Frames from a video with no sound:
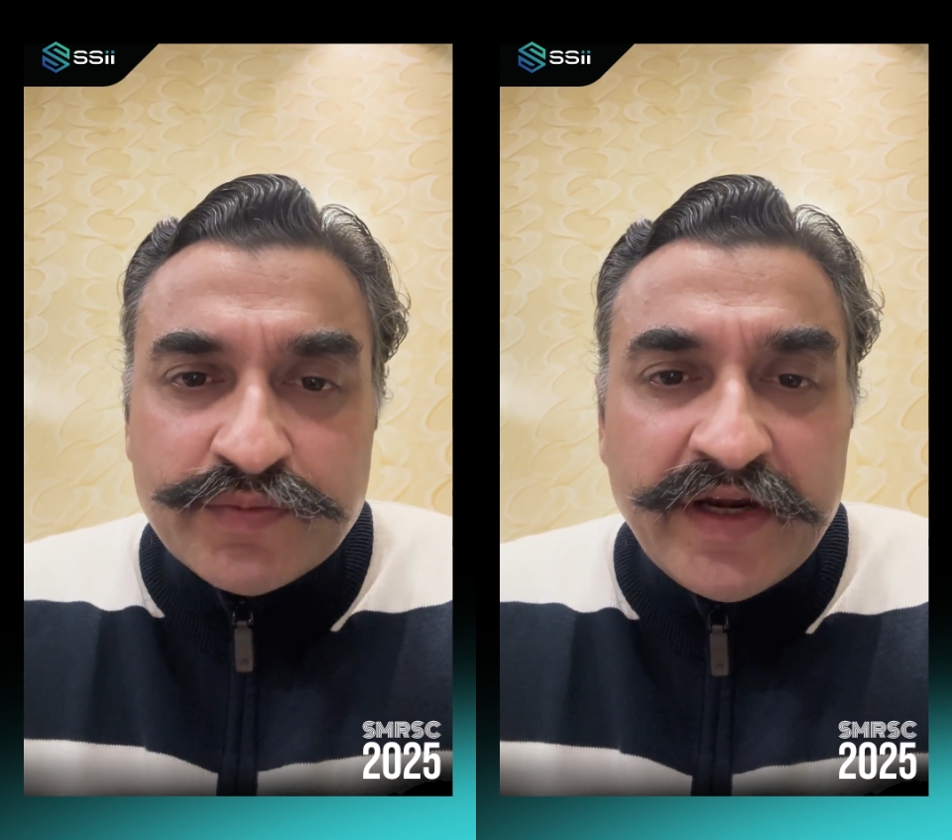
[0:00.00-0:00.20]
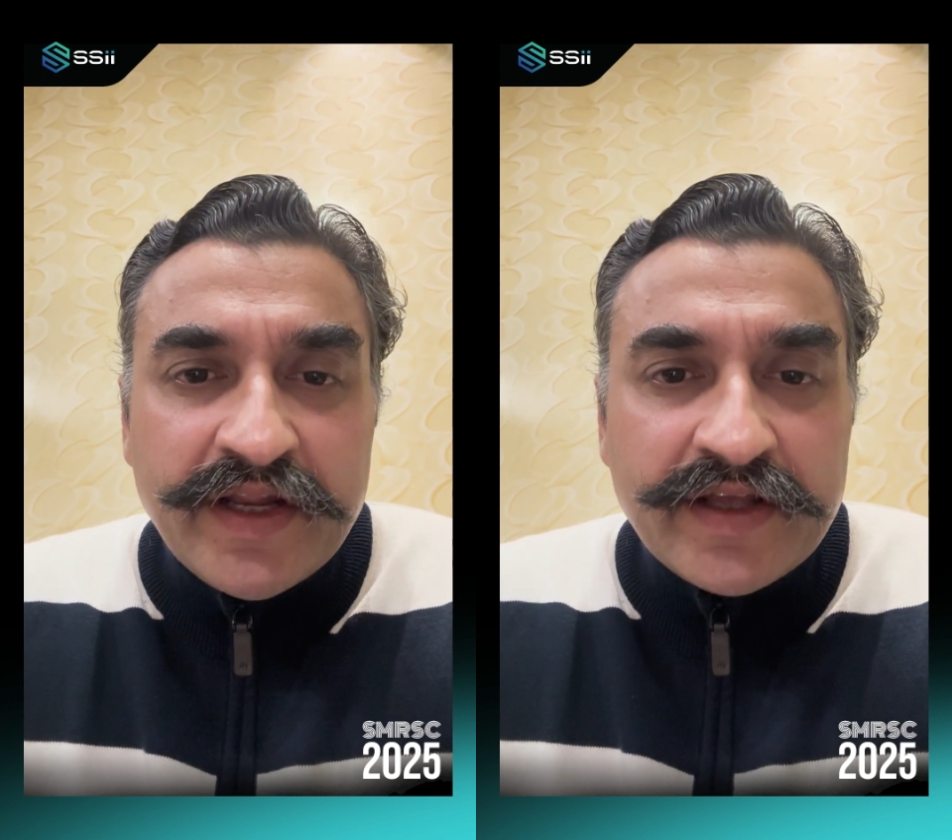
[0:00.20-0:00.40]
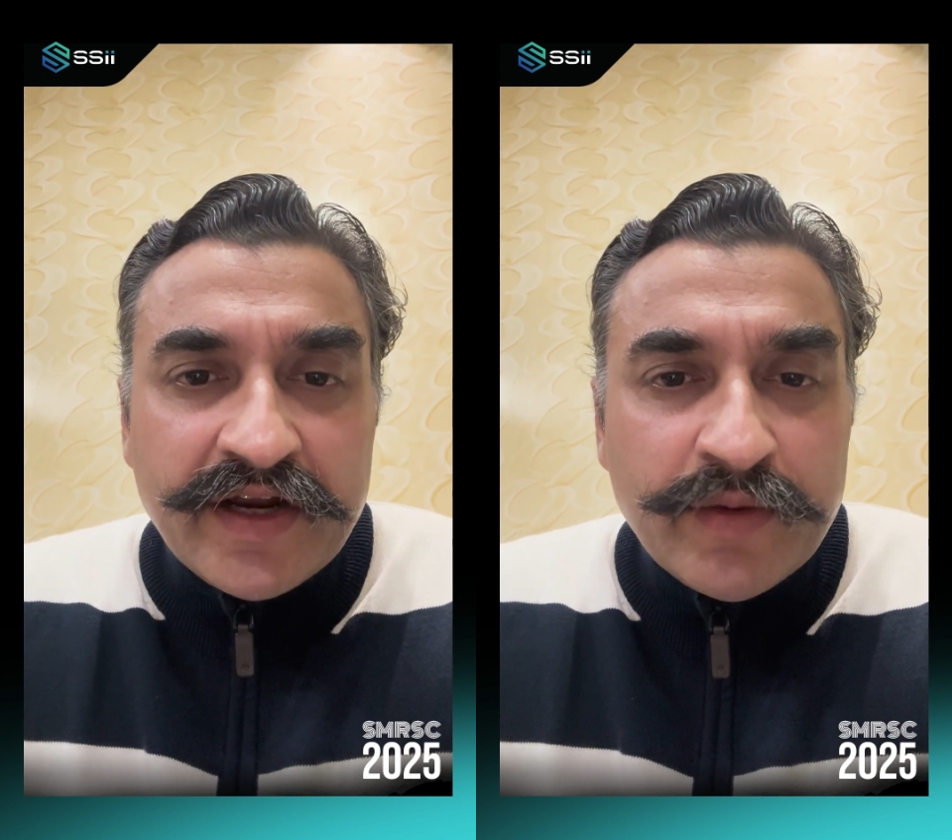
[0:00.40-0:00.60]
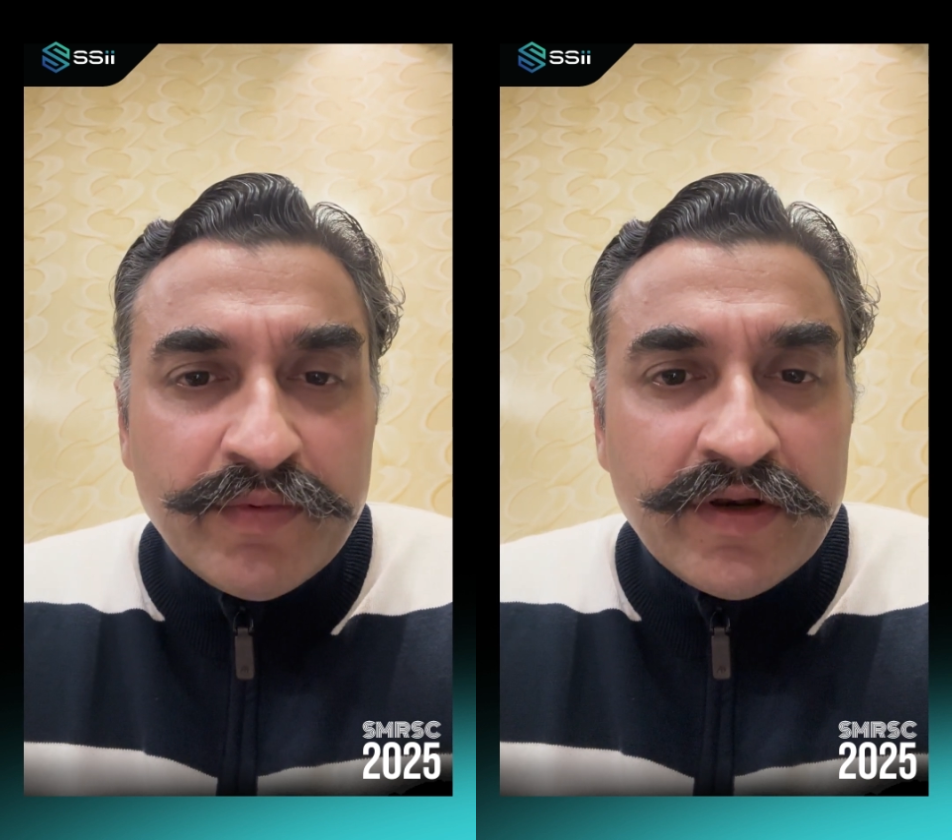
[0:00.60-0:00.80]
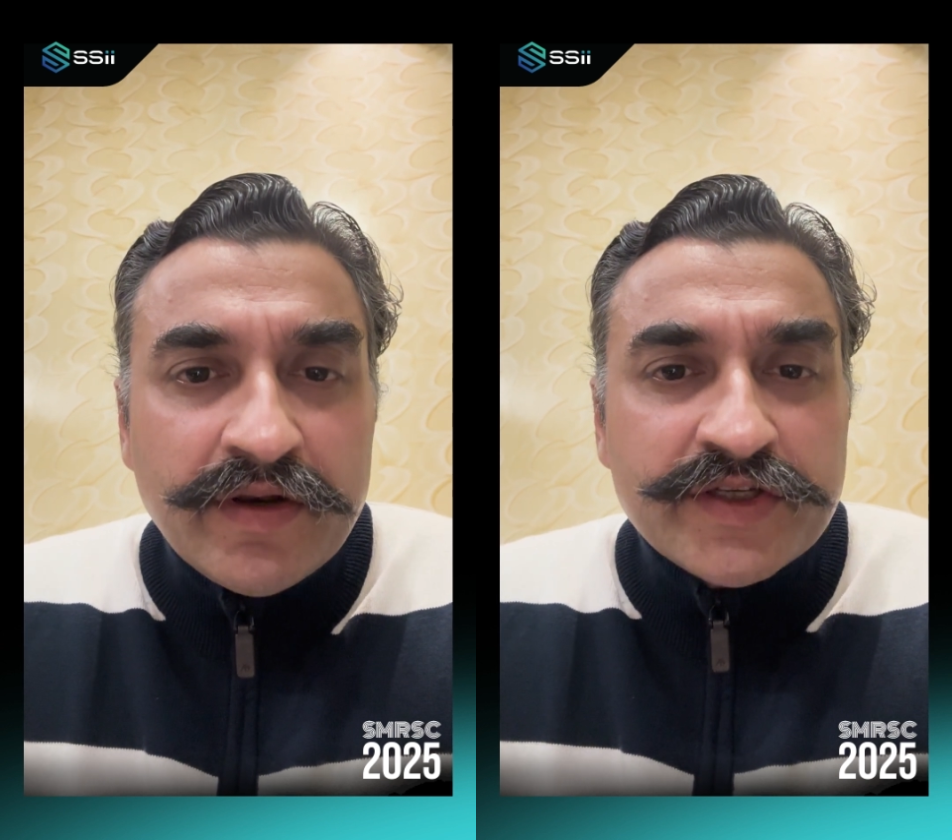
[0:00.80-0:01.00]
made
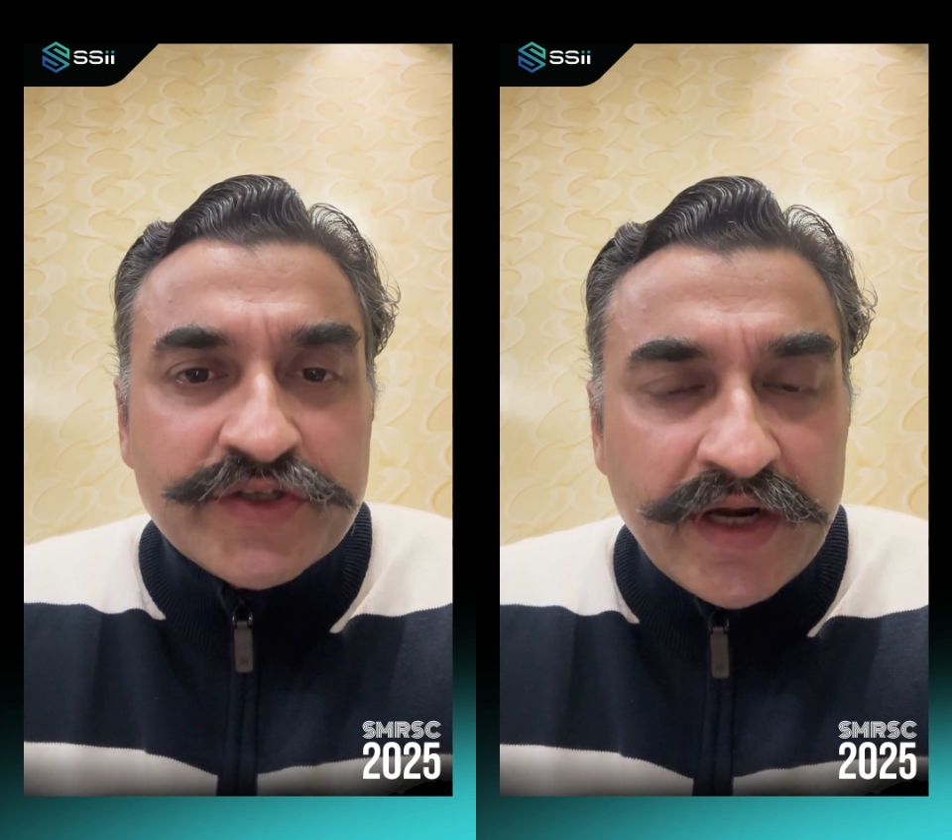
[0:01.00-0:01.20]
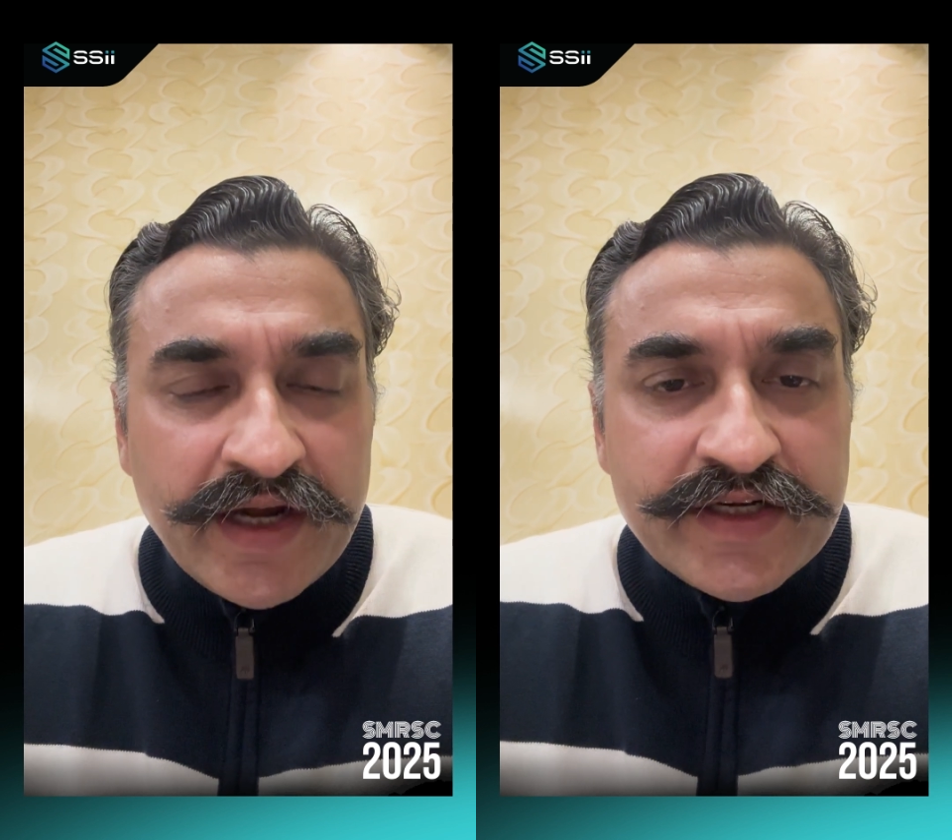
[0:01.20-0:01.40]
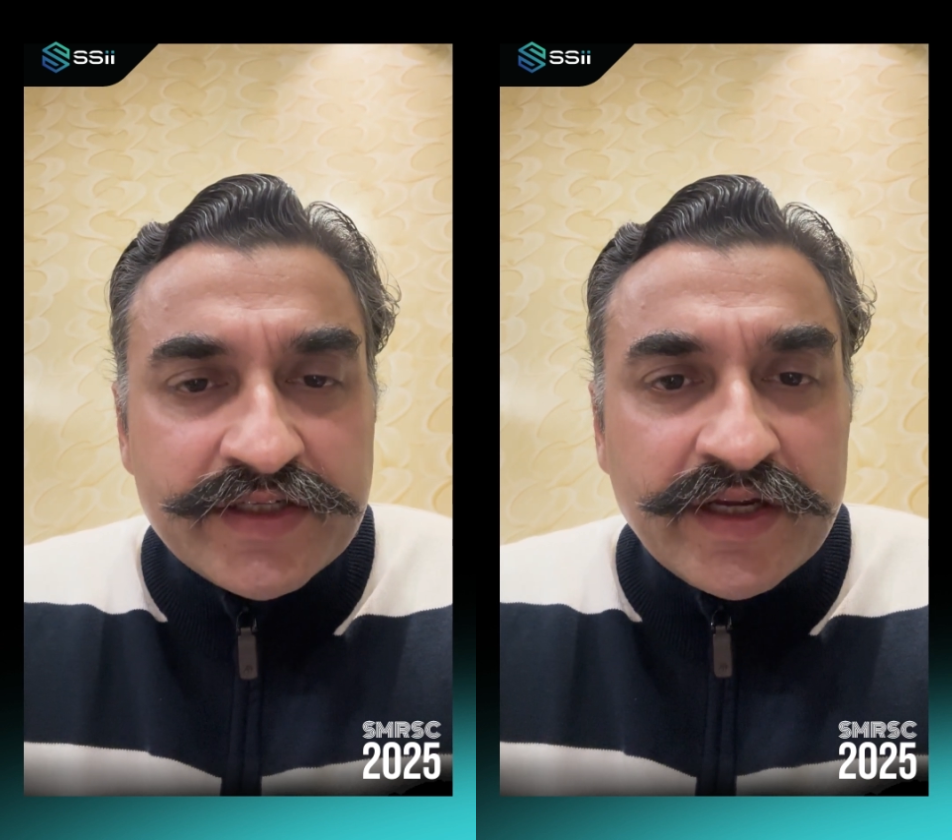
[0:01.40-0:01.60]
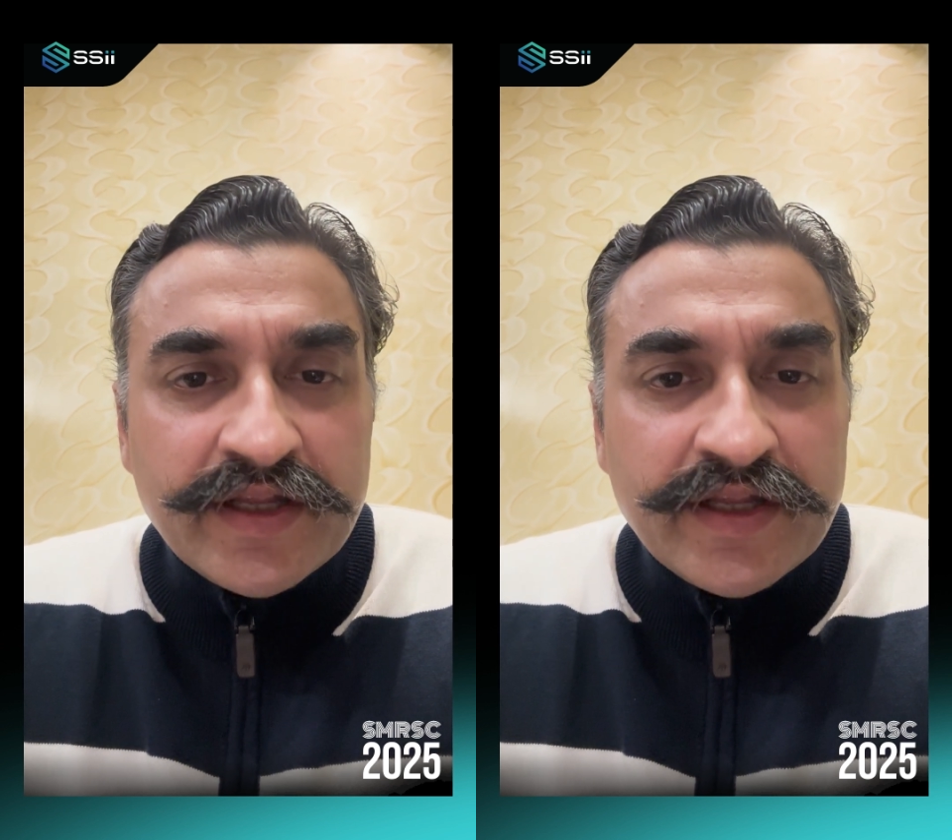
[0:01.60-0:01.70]
incredible strides